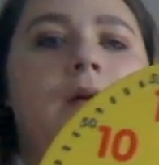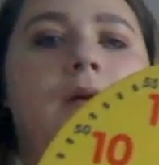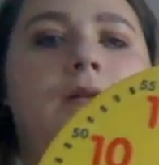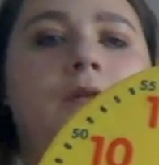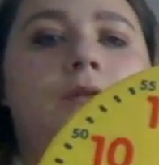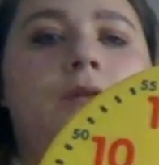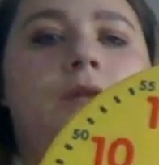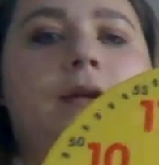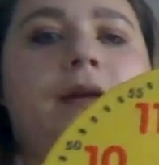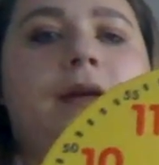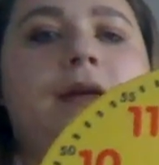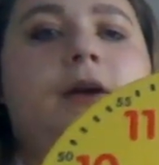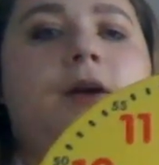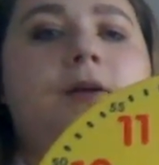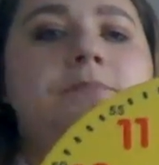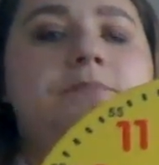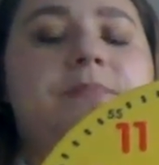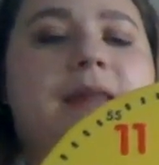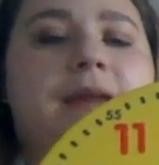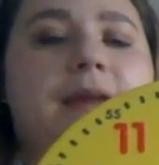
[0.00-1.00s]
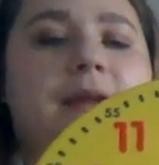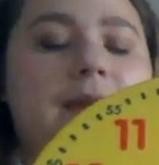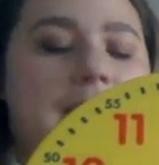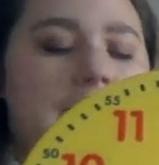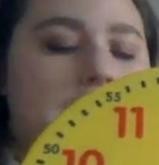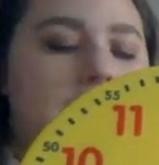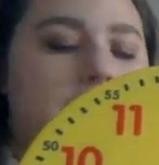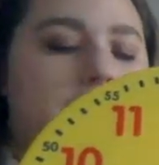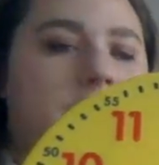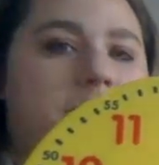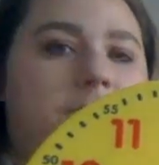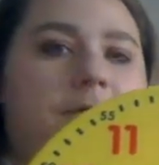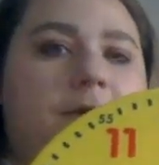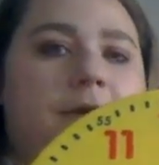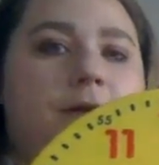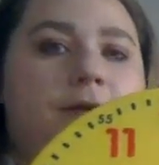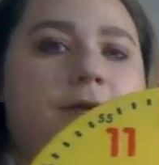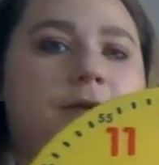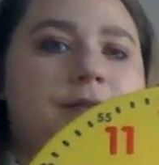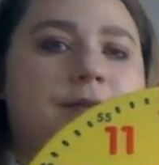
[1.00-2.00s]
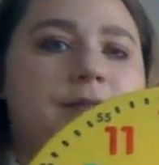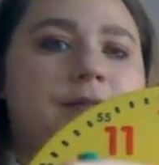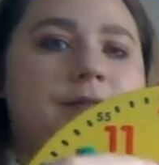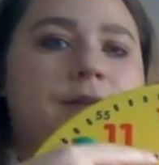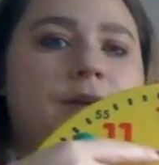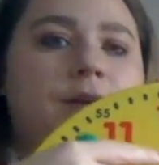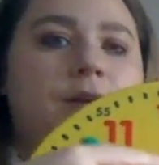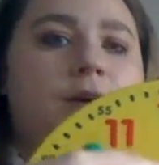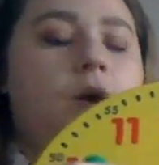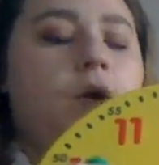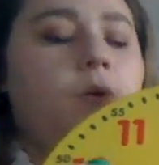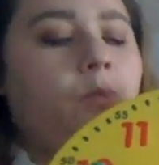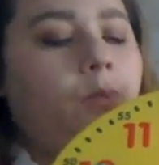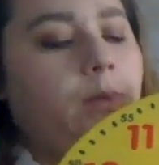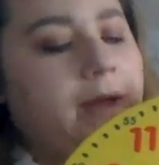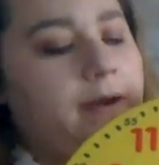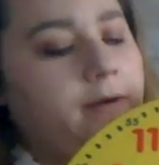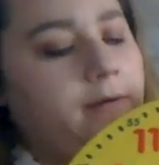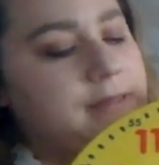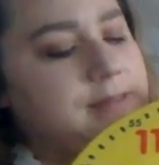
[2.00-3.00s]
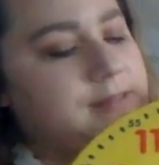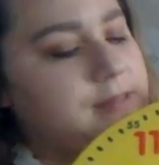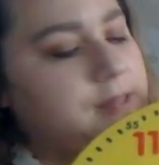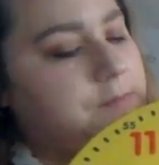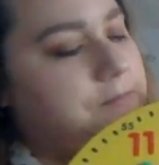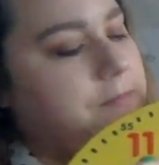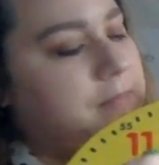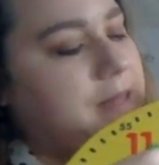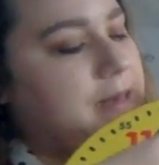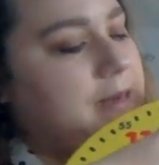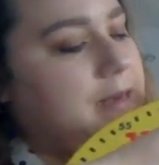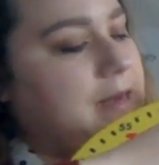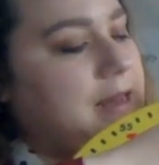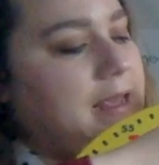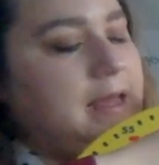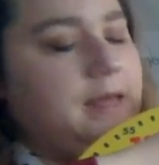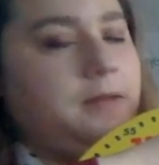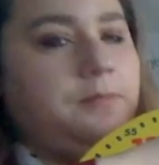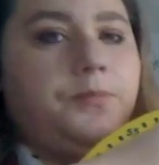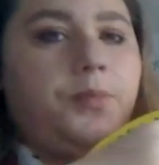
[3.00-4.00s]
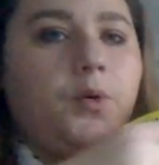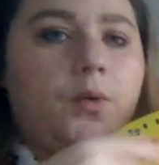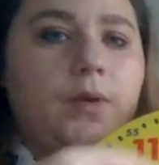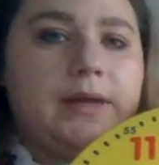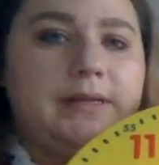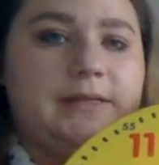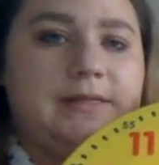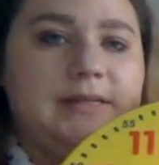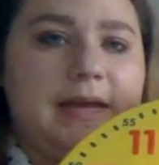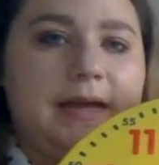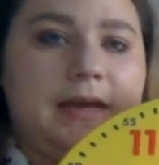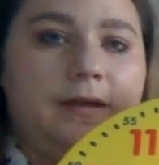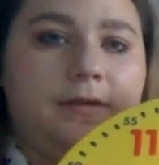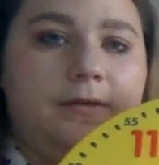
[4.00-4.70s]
Look at our minute hand first. Where is the minute hand pointing?